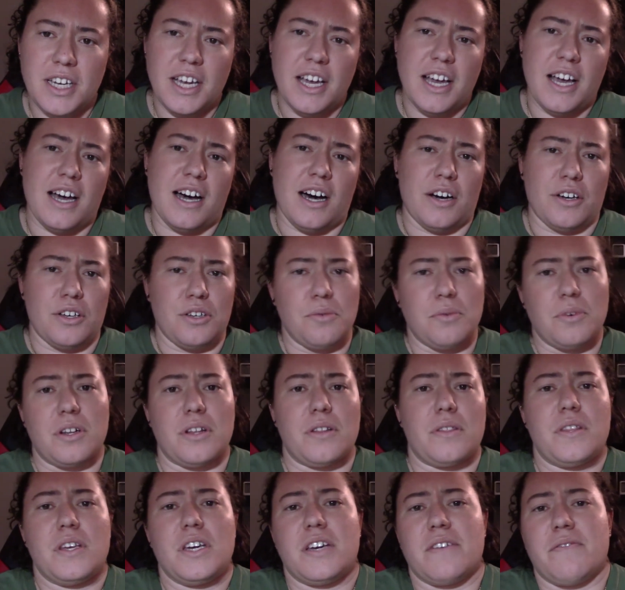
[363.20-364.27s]
how you want
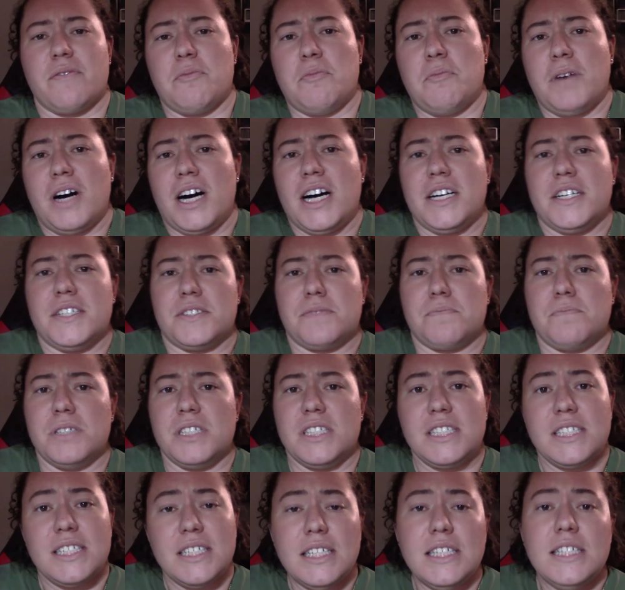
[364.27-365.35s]
to think of bias, but
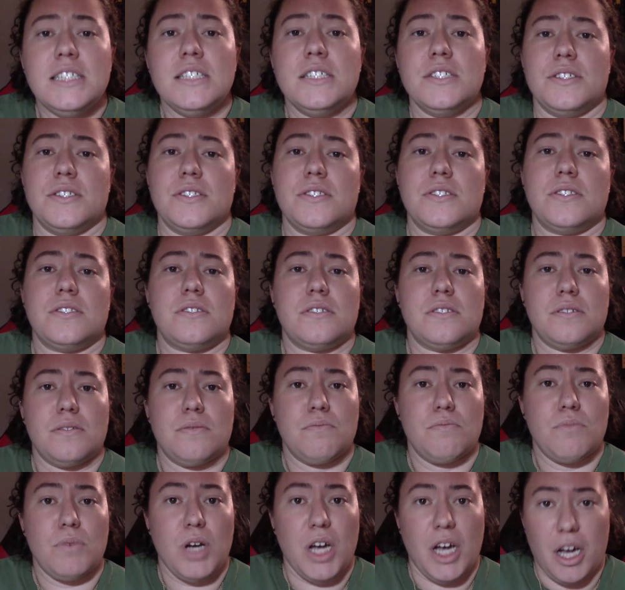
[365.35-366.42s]
it is
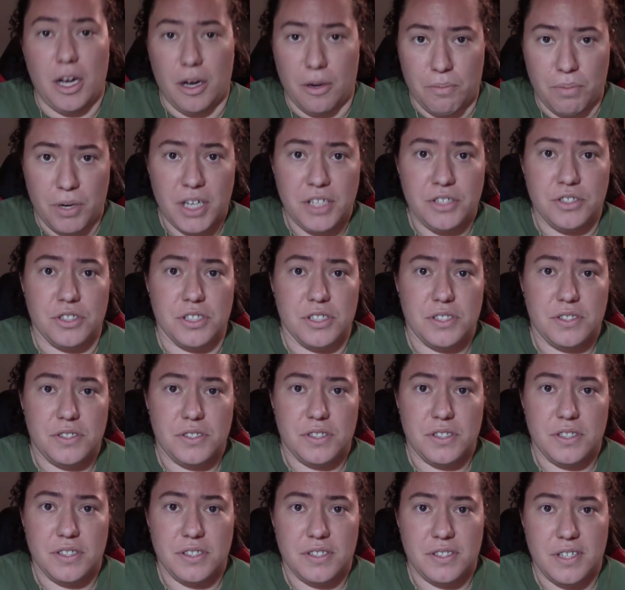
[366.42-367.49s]
a
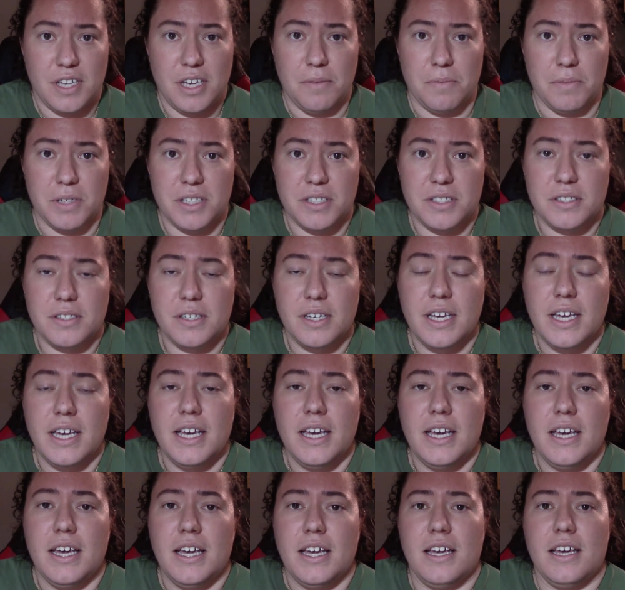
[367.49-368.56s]
prejudice statement.
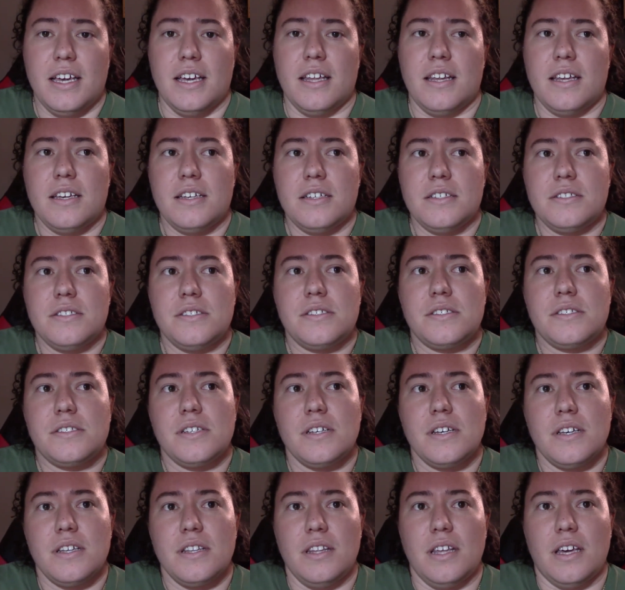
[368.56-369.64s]
It is
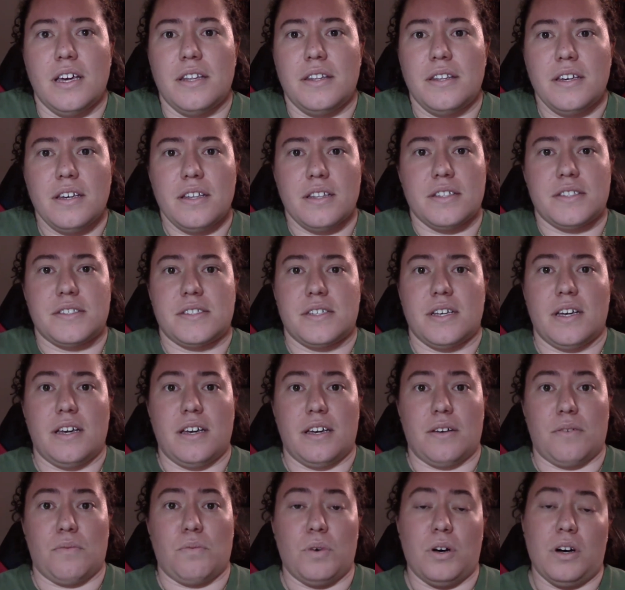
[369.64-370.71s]
the idea that's
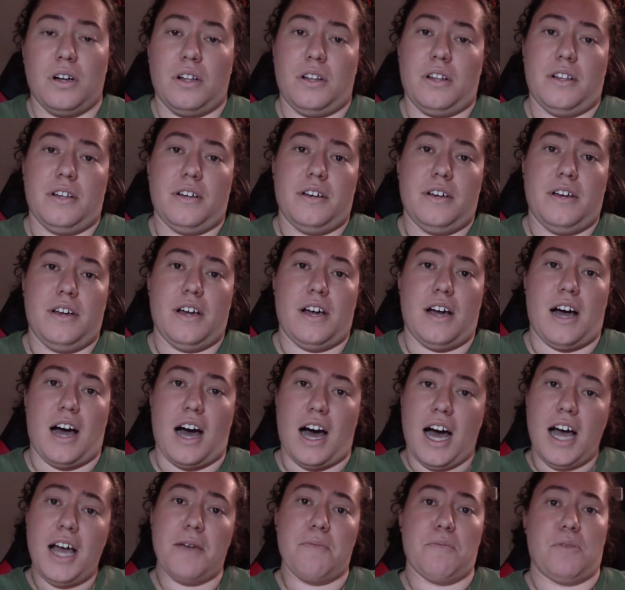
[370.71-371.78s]
saying, well,
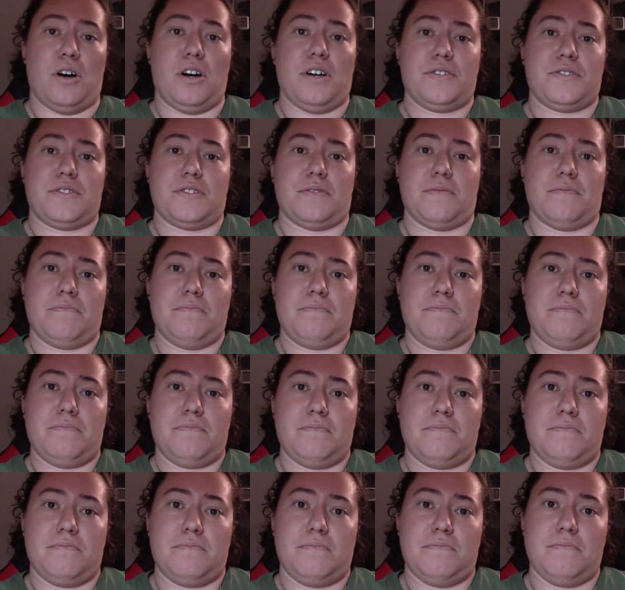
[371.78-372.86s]
I'm awesome,
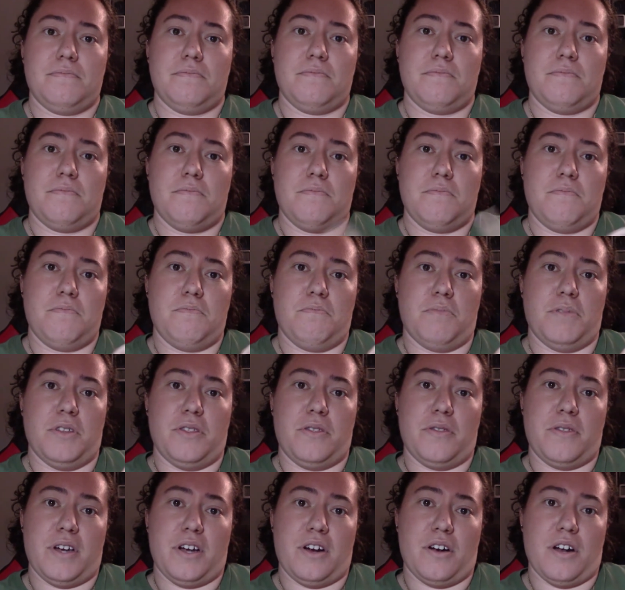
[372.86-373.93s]
but
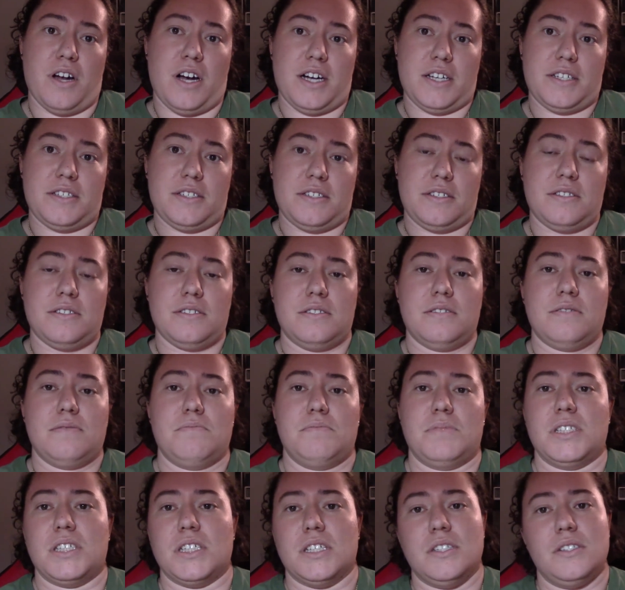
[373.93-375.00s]
they're not,
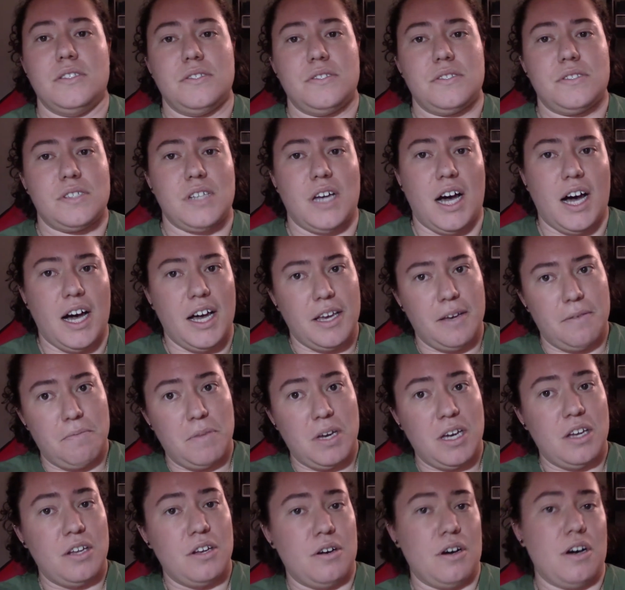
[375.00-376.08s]
because I am
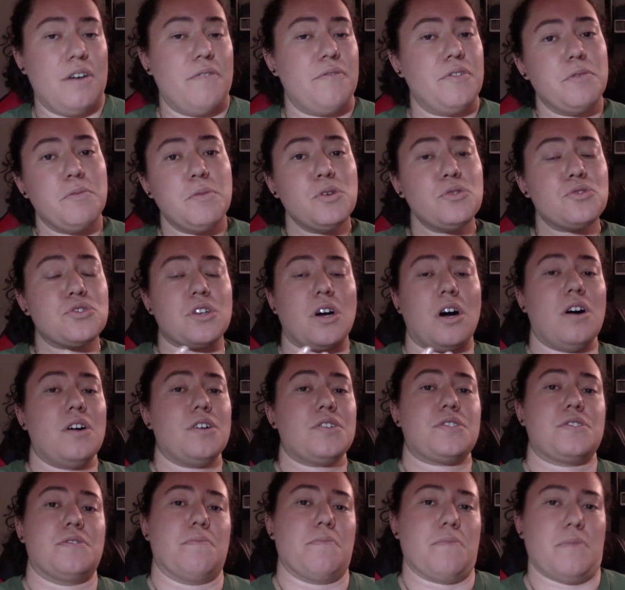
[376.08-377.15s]
made of the most
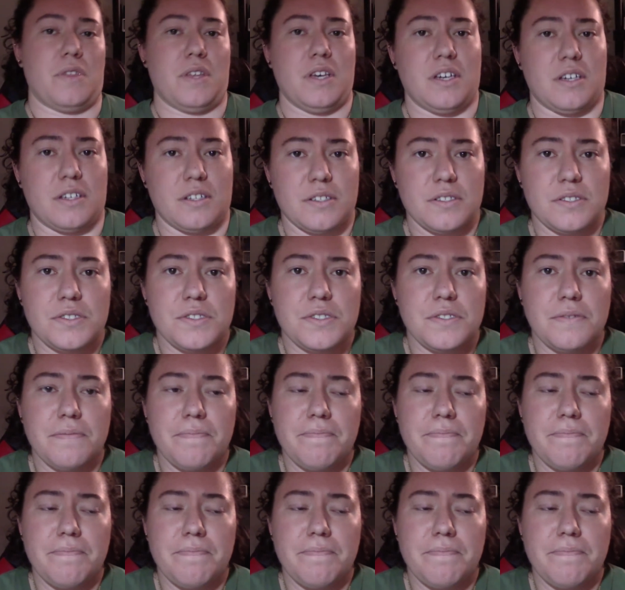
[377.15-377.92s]
awesome things.